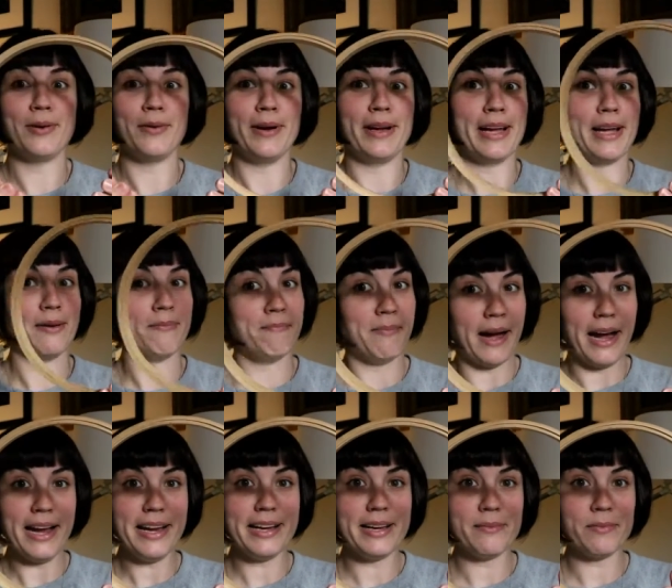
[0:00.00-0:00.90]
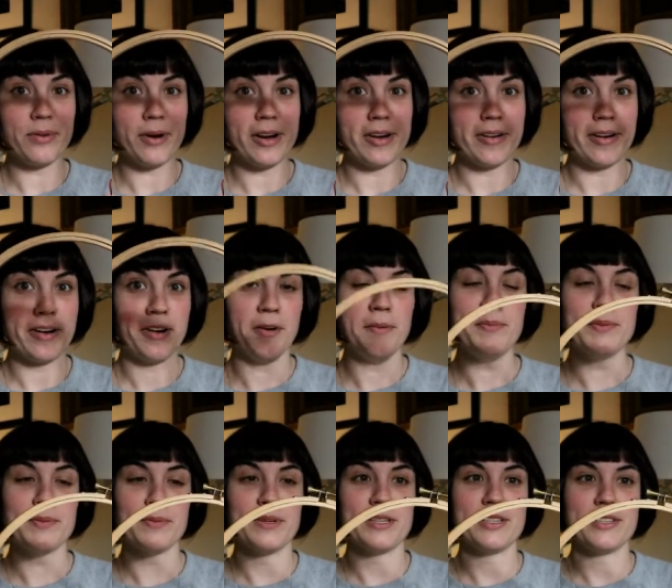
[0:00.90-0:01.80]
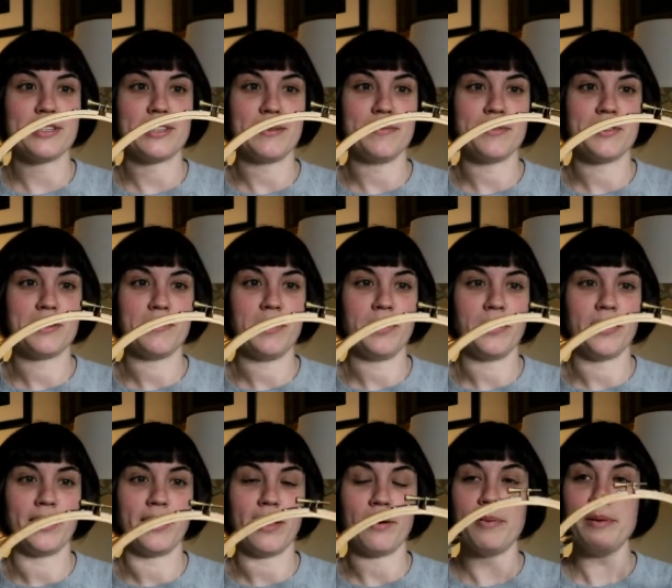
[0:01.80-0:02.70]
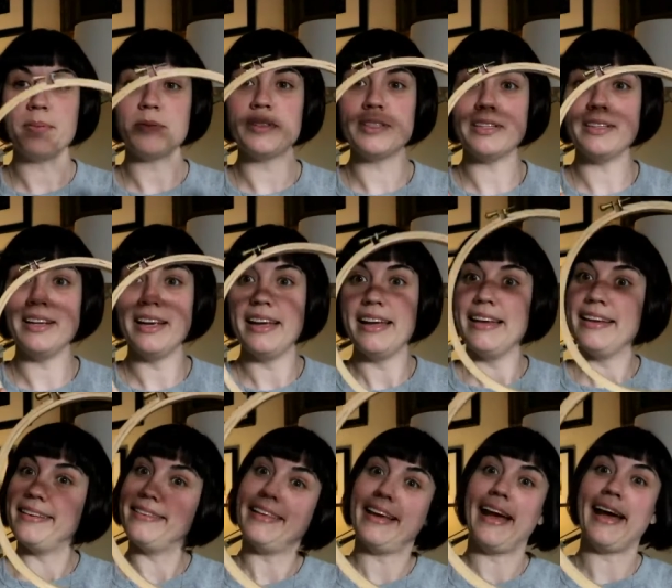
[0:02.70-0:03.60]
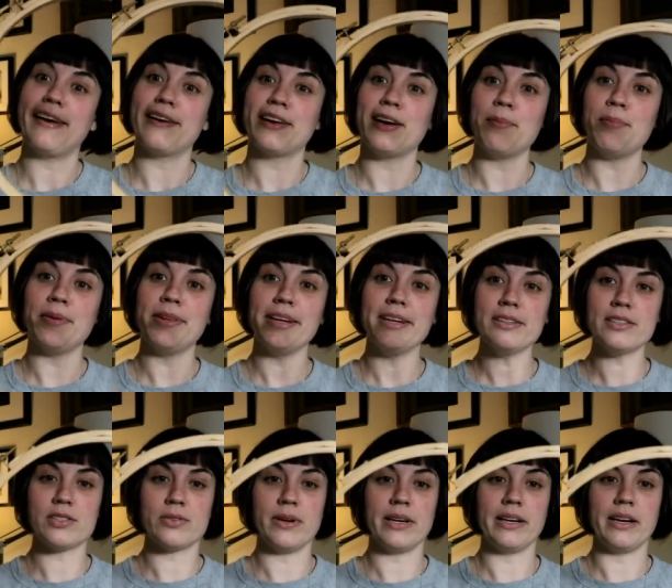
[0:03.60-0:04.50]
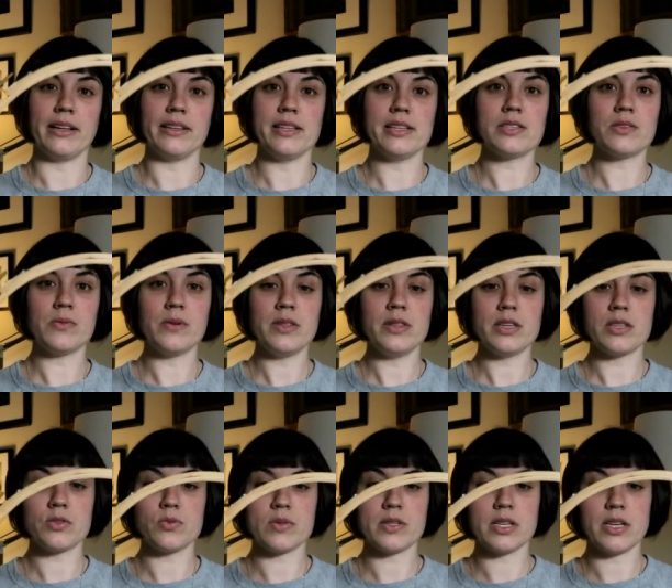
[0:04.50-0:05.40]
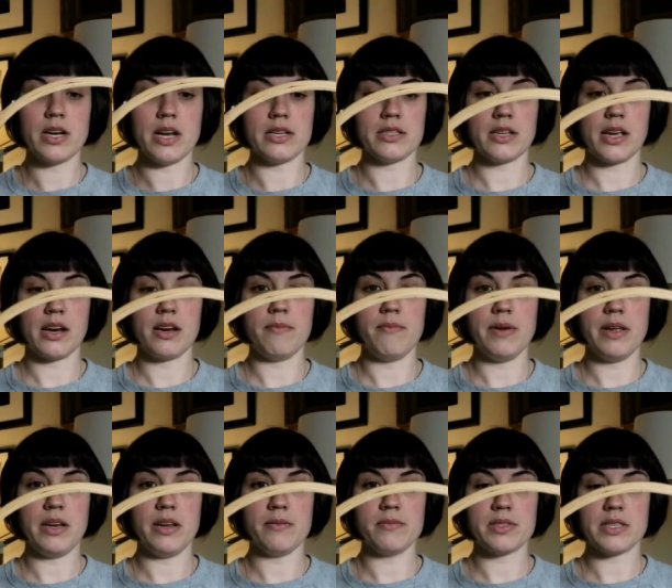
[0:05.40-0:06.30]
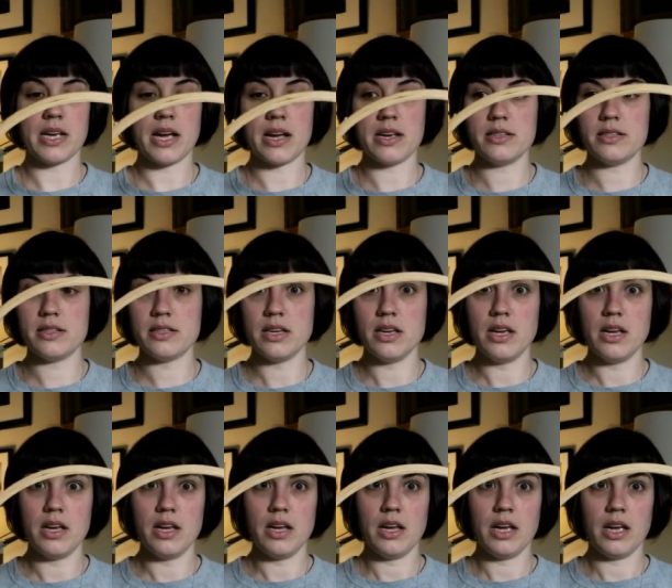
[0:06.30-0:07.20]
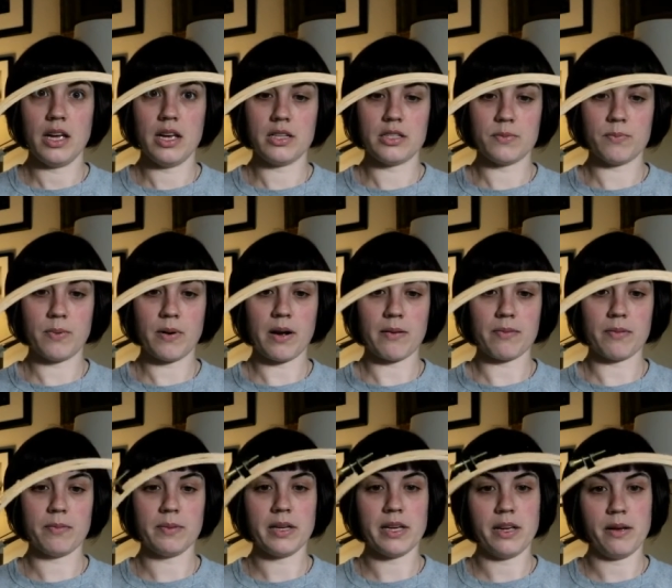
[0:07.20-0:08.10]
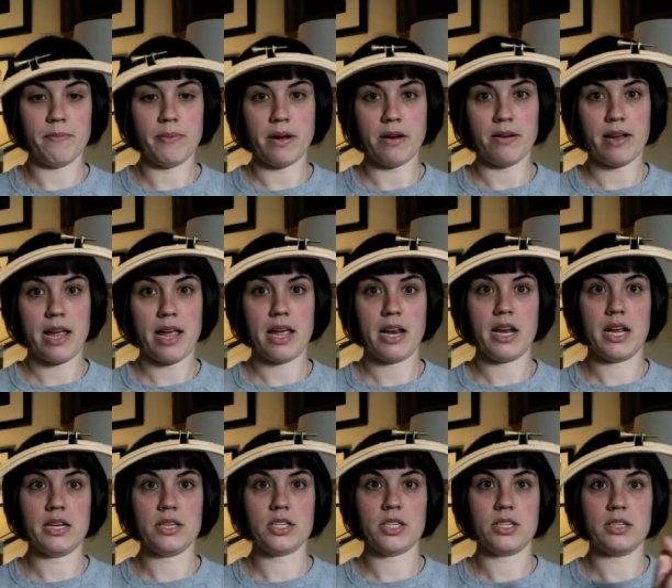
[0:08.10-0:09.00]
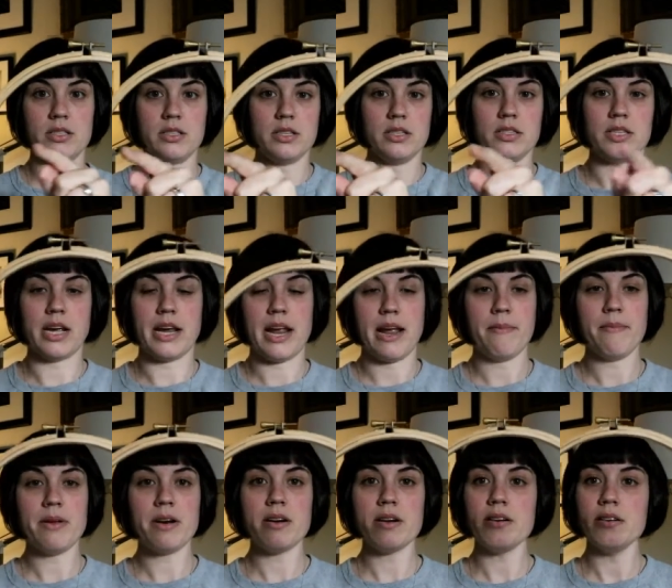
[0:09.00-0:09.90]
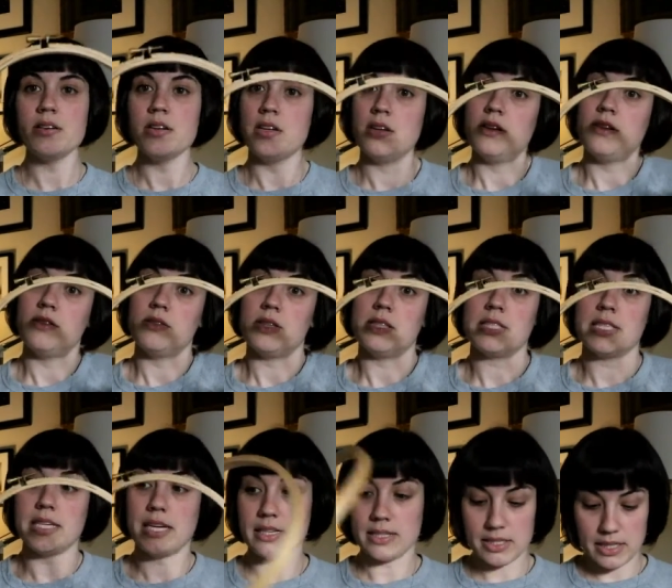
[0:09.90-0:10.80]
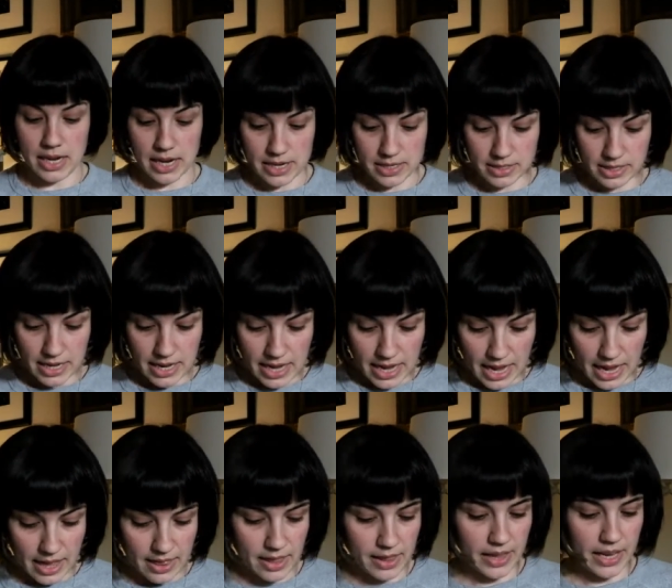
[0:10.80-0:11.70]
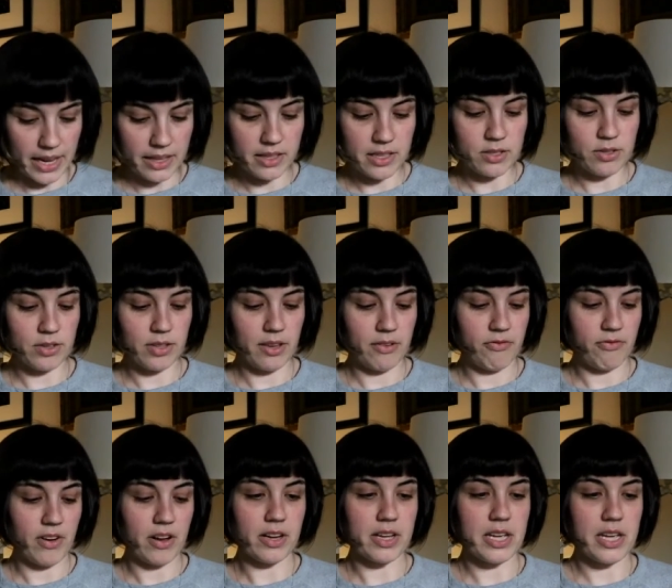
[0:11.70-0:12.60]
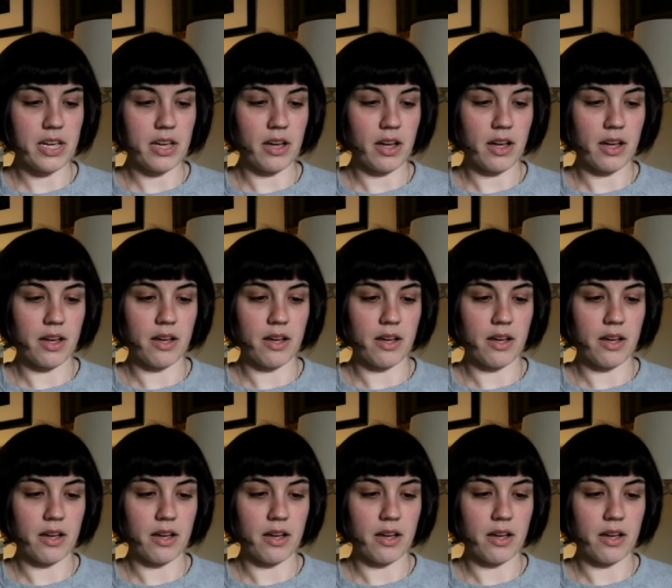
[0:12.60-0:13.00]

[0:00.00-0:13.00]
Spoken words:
going and buying embroidery hoops, which seems to be what a lot of people did, they had a couple there, so I got this one. This one's a nice kind of medium size. It's probably about 8 inches in diameter, so it's a nice size. And then they had these really funky